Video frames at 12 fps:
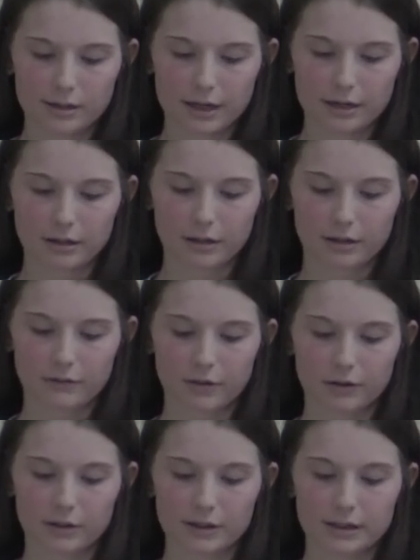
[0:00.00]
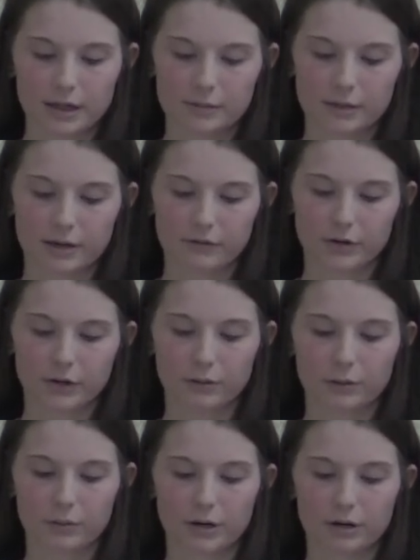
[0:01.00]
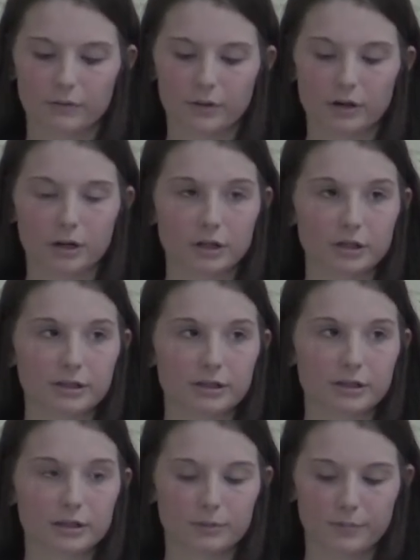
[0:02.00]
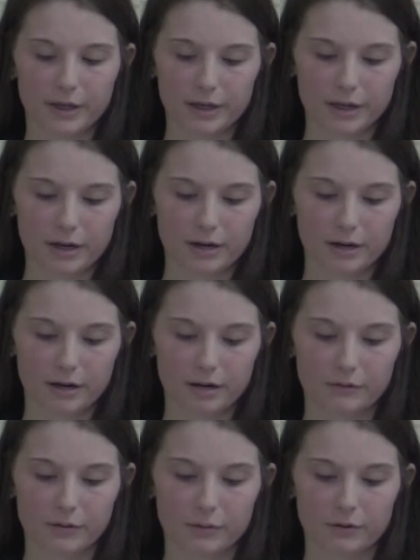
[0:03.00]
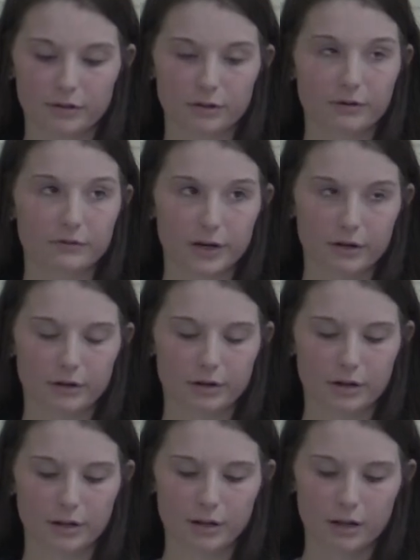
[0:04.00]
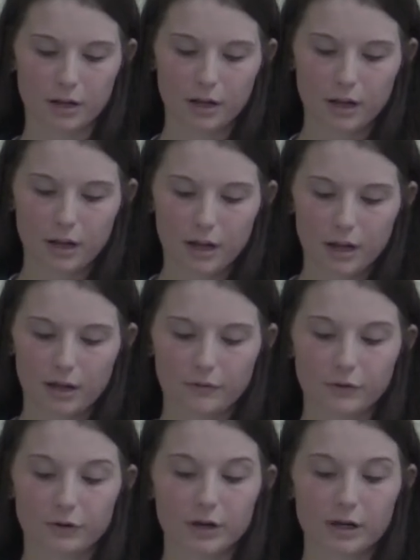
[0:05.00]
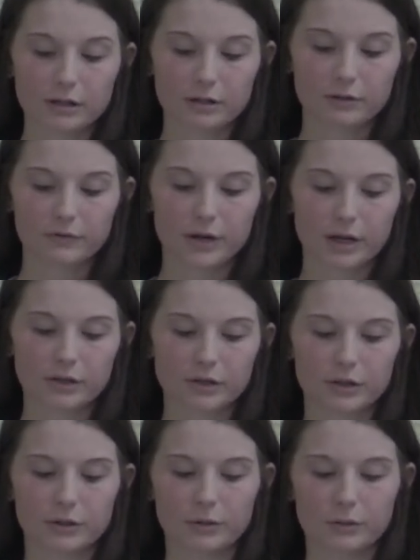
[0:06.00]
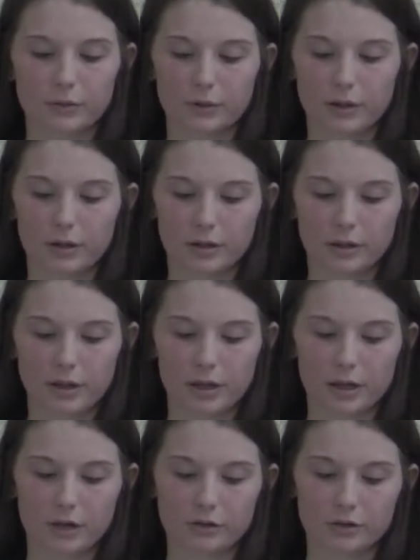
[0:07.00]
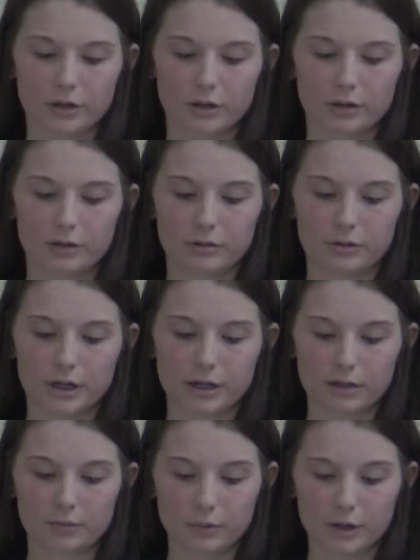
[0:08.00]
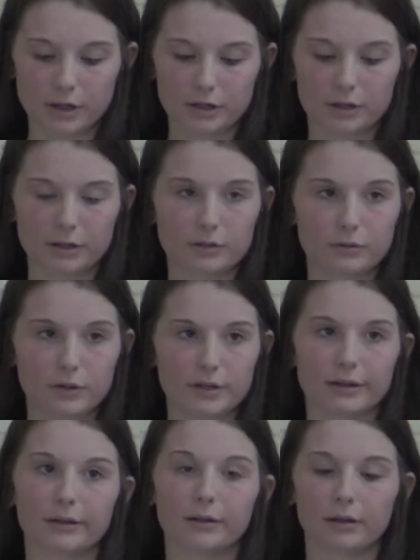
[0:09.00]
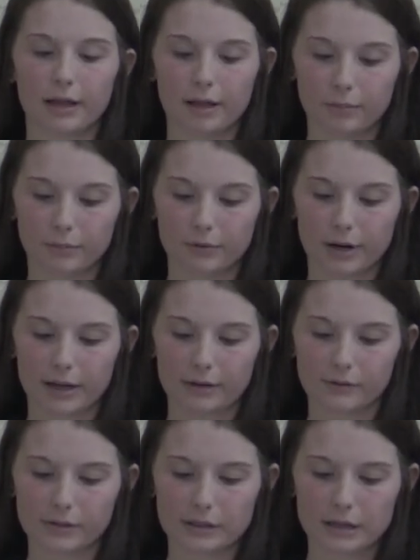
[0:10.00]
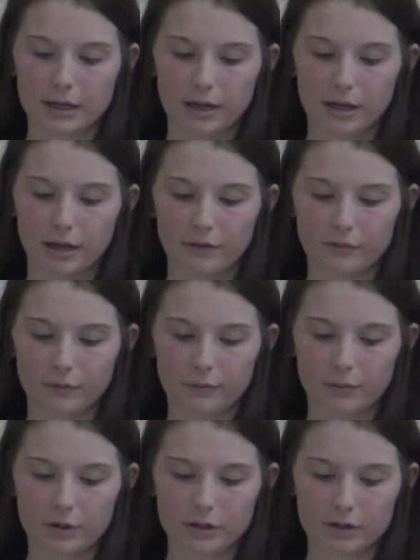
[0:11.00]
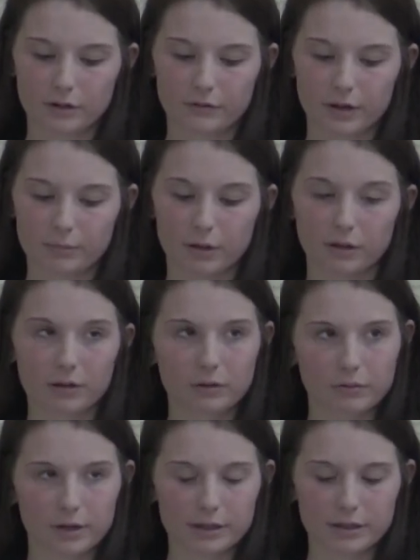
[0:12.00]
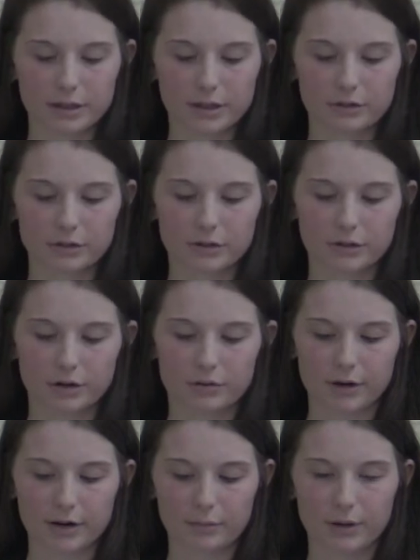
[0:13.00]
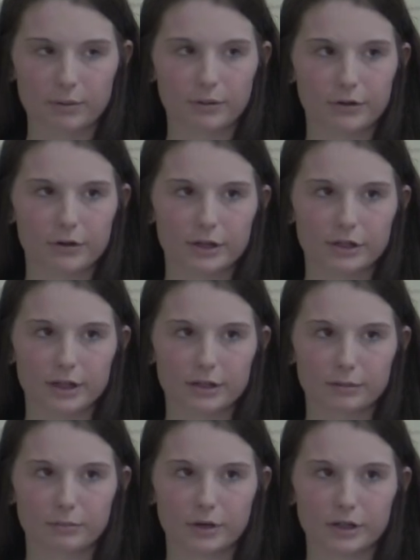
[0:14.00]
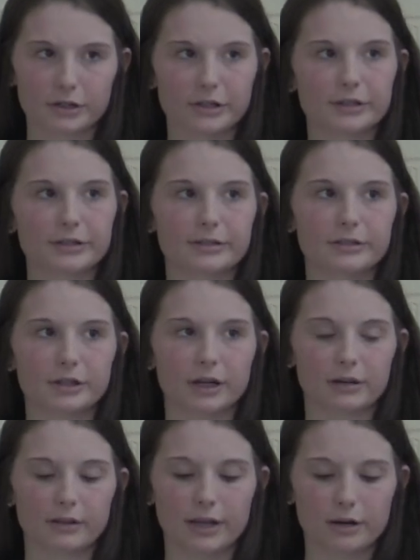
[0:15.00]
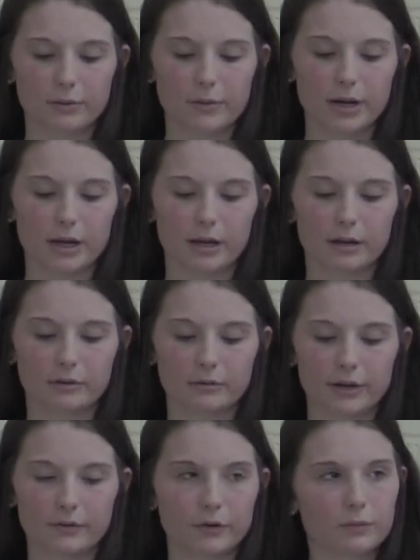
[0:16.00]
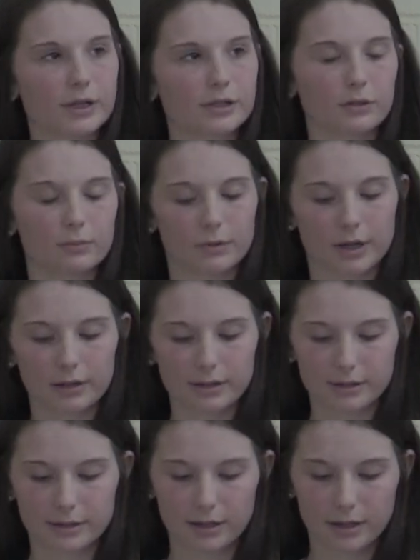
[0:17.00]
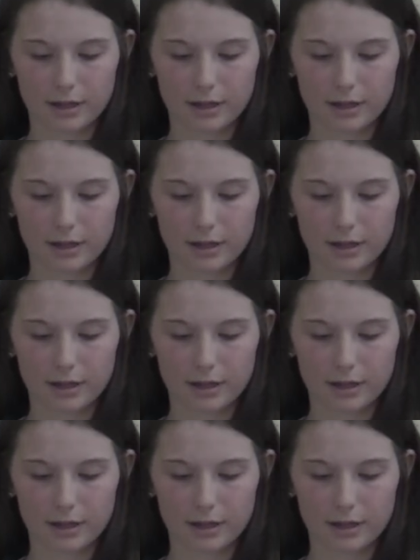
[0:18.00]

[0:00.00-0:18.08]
Secondly, follow the steps after you're aware of the consciousness, depending if you are certified or not. If you're not certified, you should do the 100 chest compressions until help arrives. If you are certified but a little rusty, you should start right away with 30 chest compressions, check the airway, give your rescue breaths.